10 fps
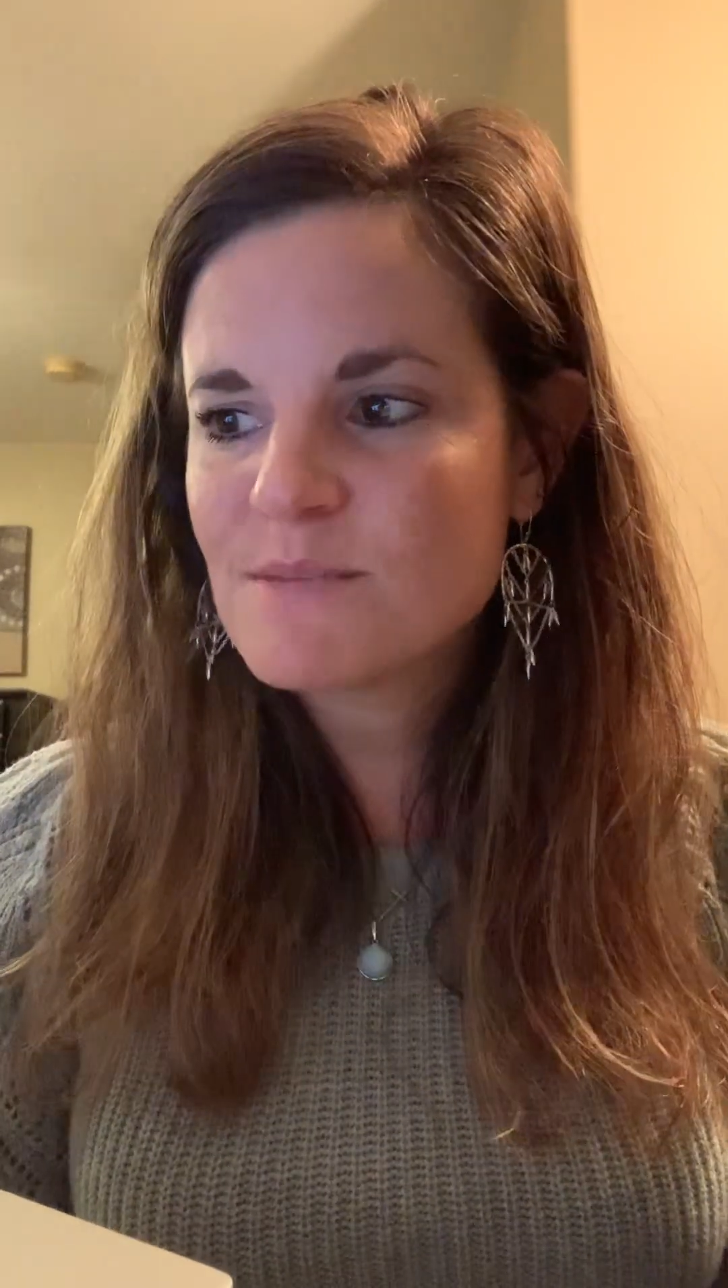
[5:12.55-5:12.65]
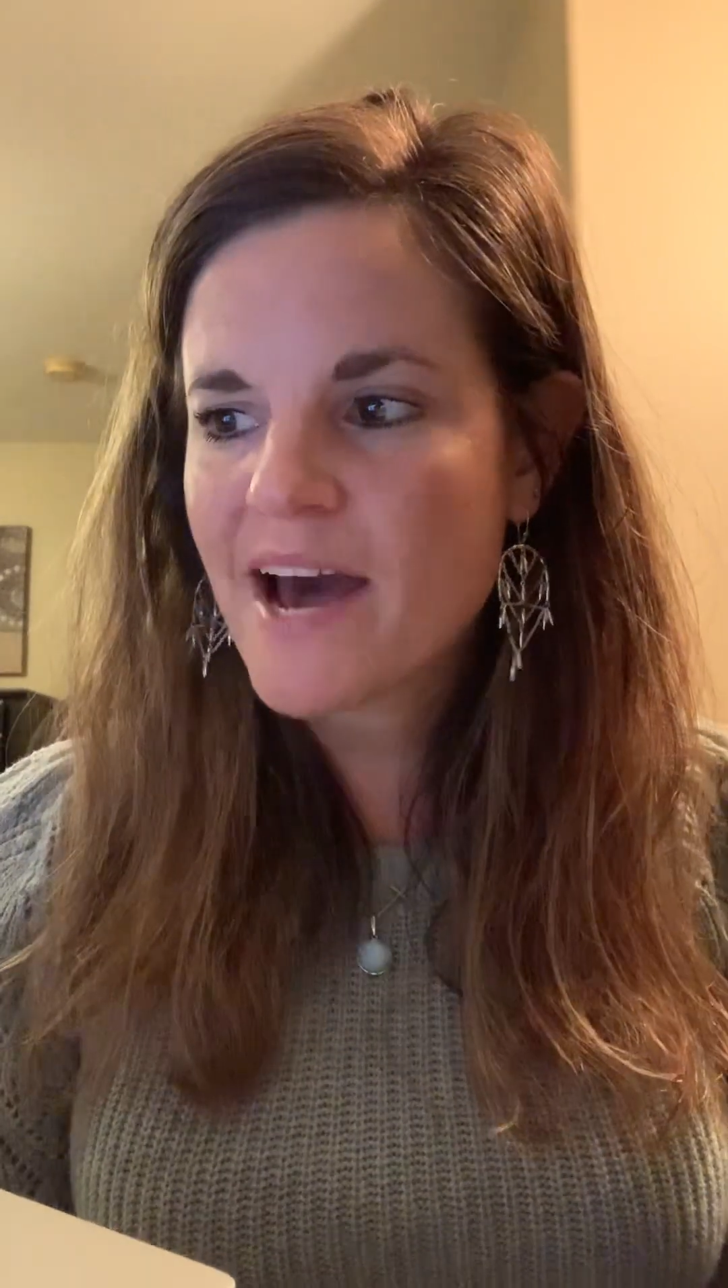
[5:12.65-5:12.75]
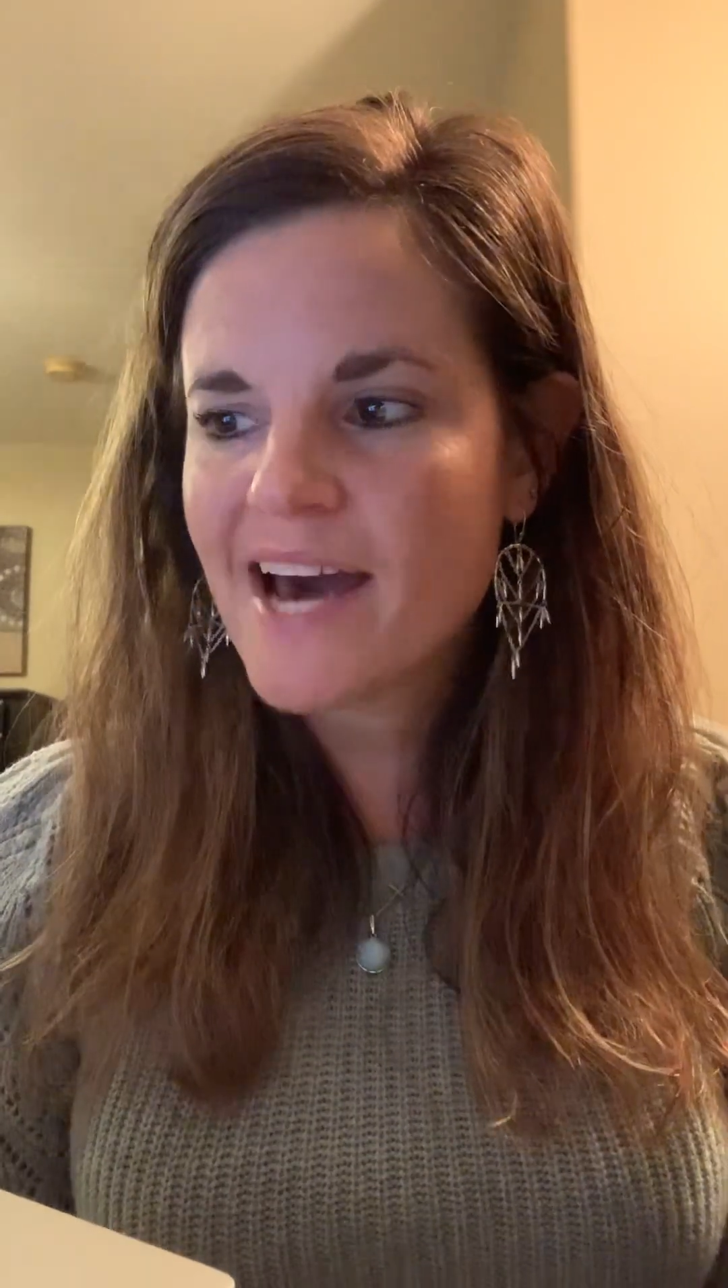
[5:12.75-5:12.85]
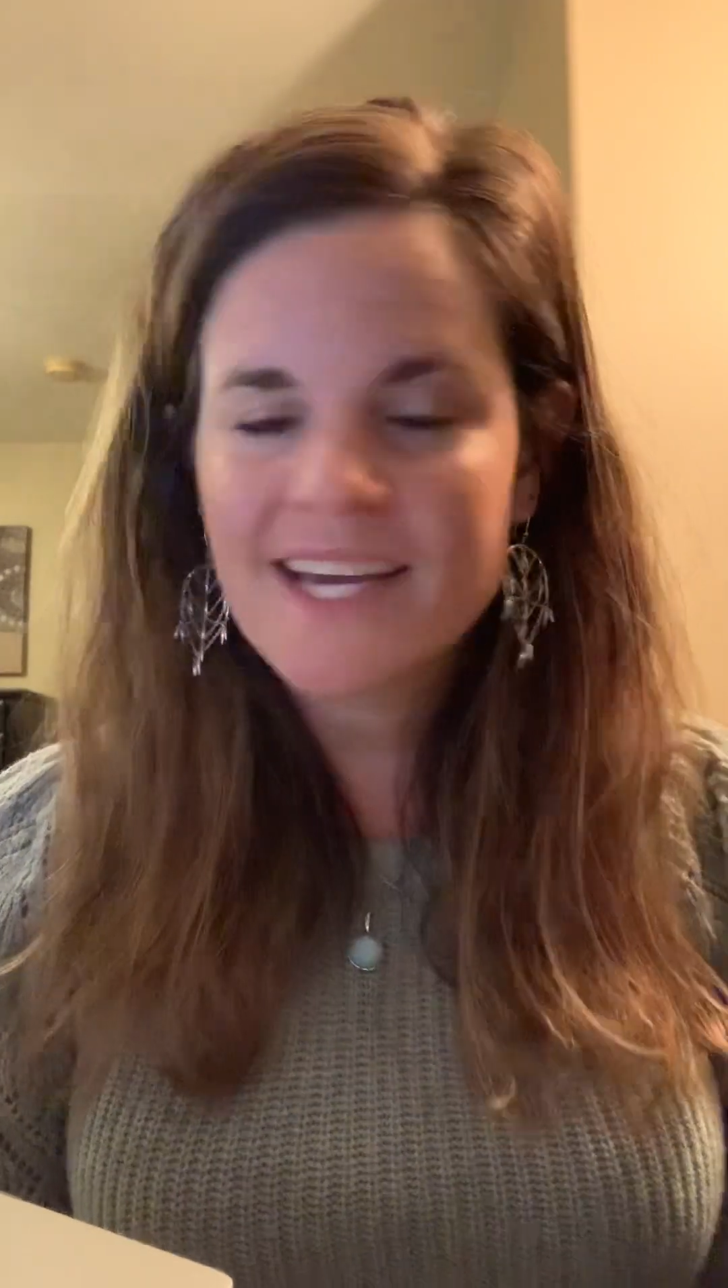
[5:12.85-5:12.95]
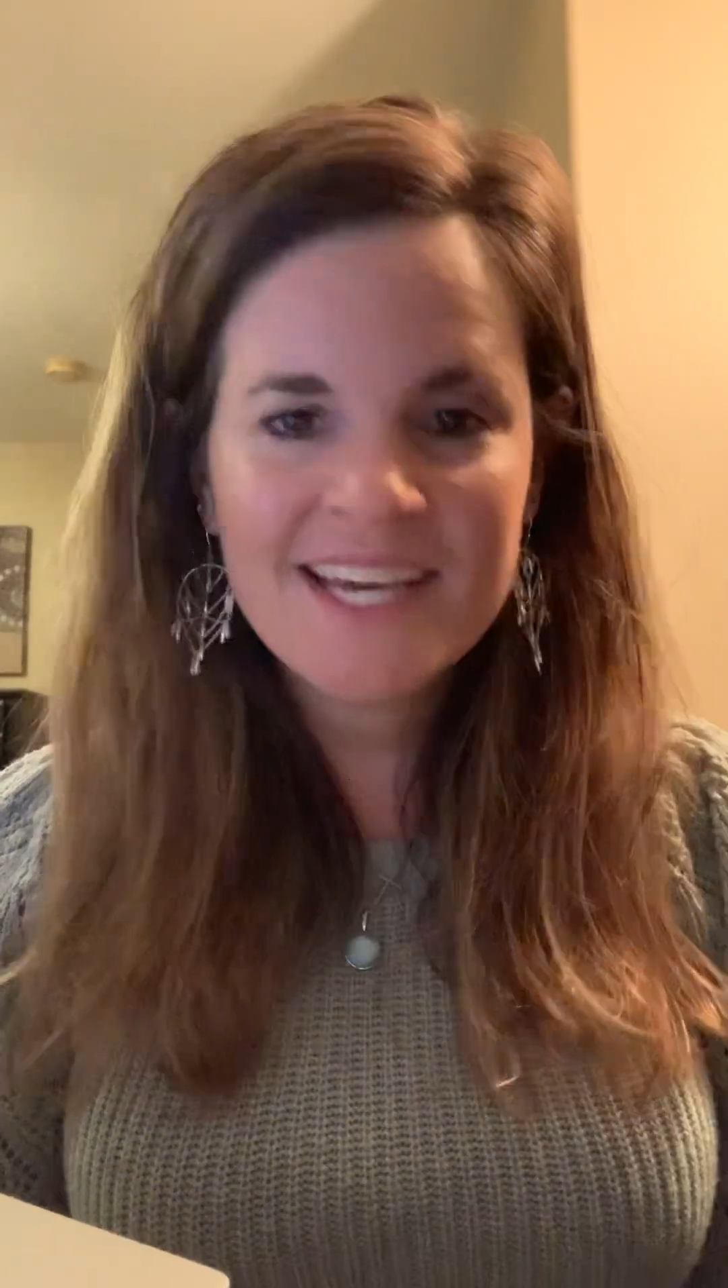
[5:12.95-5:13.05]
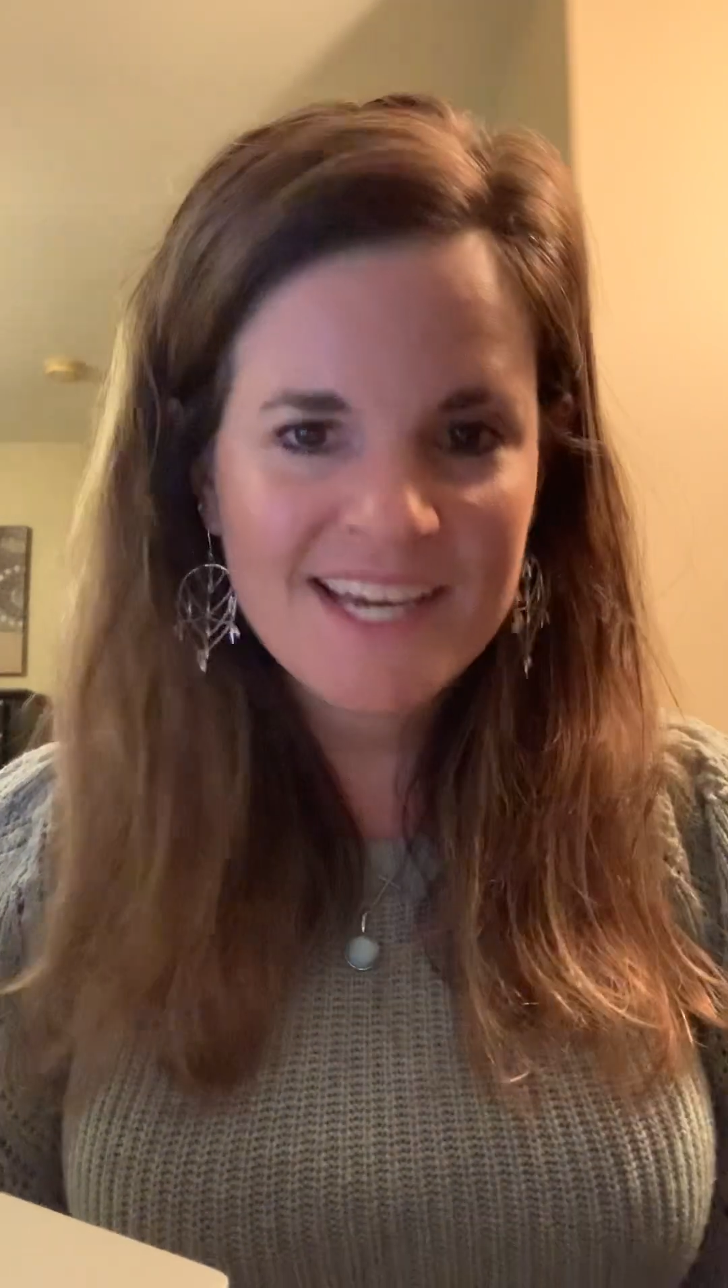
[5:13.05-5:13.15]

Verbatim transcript: back